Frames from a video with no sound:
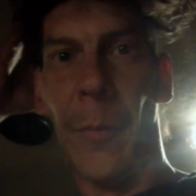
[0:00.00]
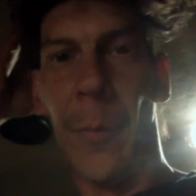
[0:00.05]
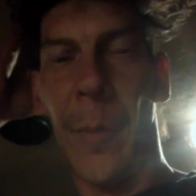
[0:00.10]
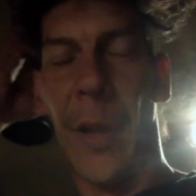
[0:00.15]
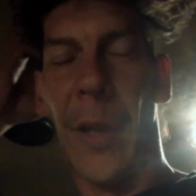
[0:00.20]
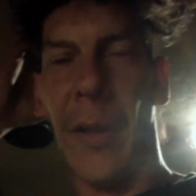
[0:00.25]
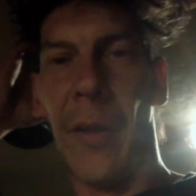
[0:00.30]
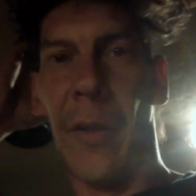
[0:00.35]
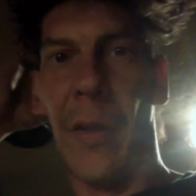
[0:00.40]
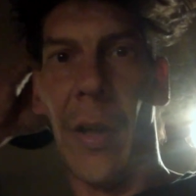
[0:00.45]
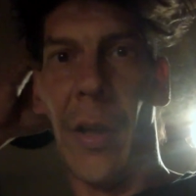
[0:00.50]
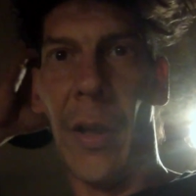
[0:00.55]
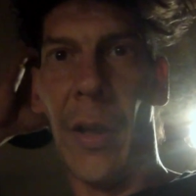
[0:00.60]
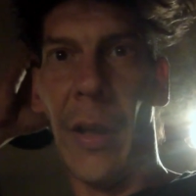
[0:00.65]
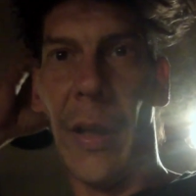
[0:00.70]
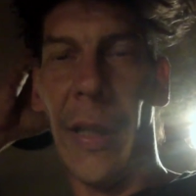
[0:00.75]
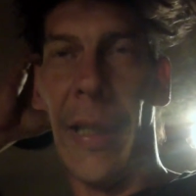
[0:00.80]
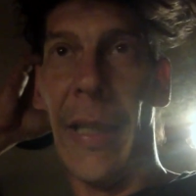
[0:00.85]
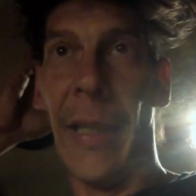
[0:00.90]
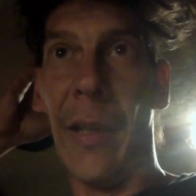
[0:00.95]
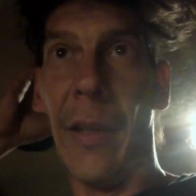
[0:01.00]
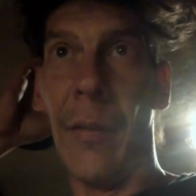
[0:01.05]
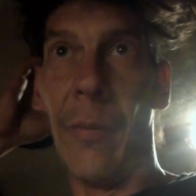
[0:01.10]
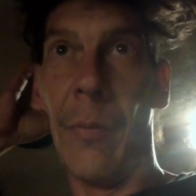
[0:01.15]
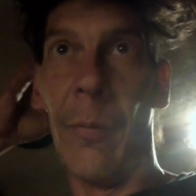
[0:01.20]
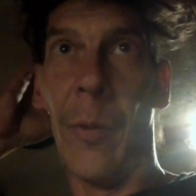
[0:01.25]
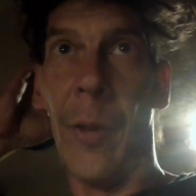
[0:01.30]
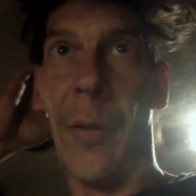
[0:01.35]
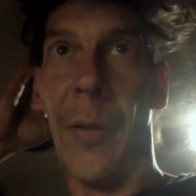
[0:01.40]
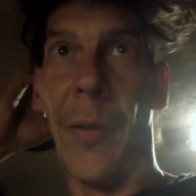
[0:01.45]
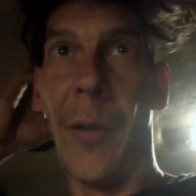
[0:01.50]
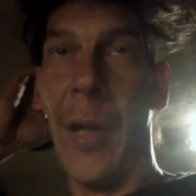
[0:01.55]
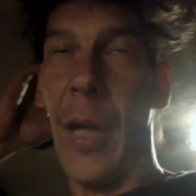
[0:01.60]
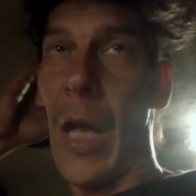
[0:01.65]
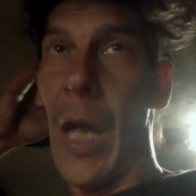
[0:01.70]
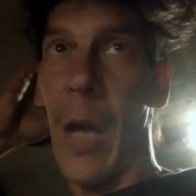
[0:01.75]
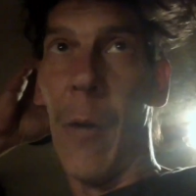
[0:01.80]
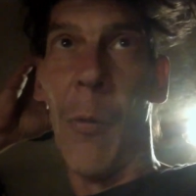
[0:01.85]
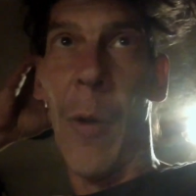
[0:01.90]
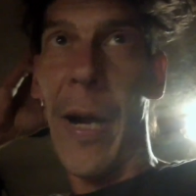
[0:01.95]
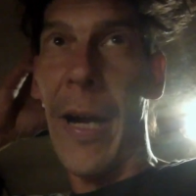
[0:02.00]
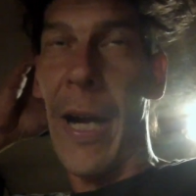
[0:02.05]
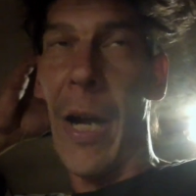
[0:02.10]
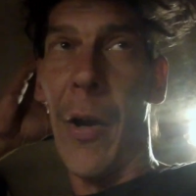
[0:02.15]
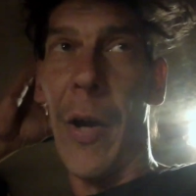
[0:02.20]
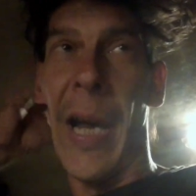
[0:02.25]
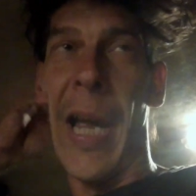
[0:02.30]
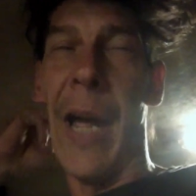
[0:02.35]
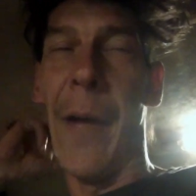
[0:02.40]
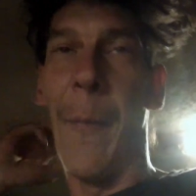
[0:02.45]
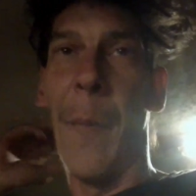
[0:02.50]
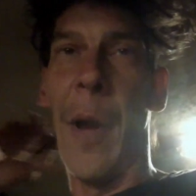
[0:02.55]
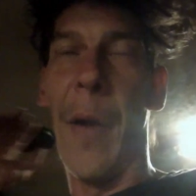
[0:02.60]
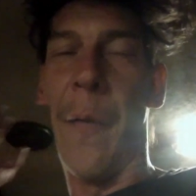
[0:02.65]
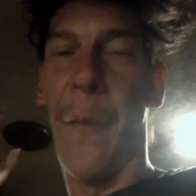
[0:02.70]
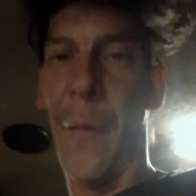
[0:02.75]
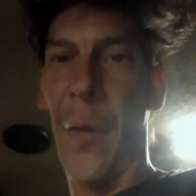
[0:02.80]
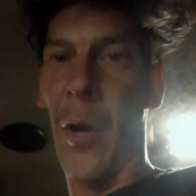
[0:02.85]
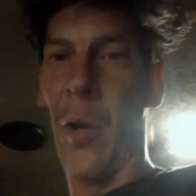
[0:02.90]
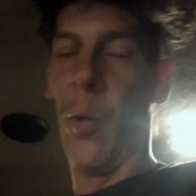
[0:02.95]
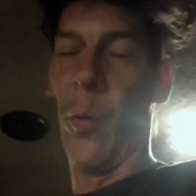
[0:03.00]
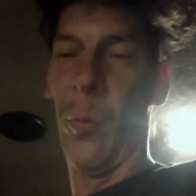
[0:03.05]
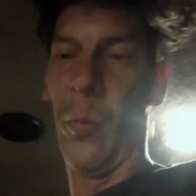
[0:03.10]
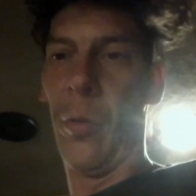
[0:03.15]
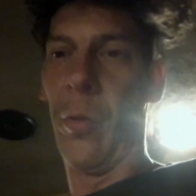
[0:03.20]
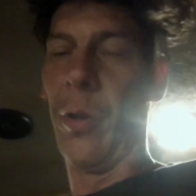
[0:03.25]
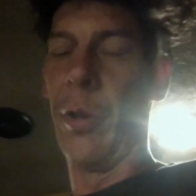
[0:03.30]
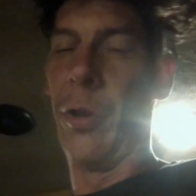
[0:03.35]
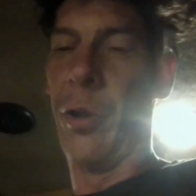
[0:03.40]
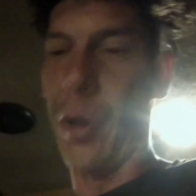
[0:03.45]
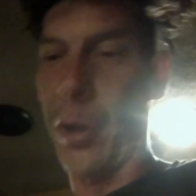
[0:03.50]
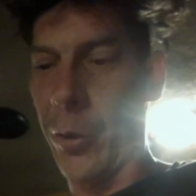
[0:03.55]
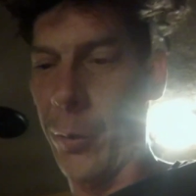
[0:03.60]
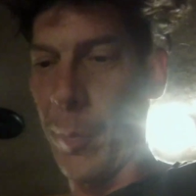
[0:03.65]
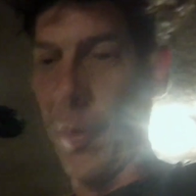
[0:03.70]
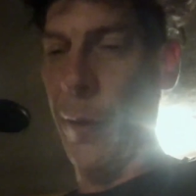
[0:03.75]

But again, right now I have my phone, just my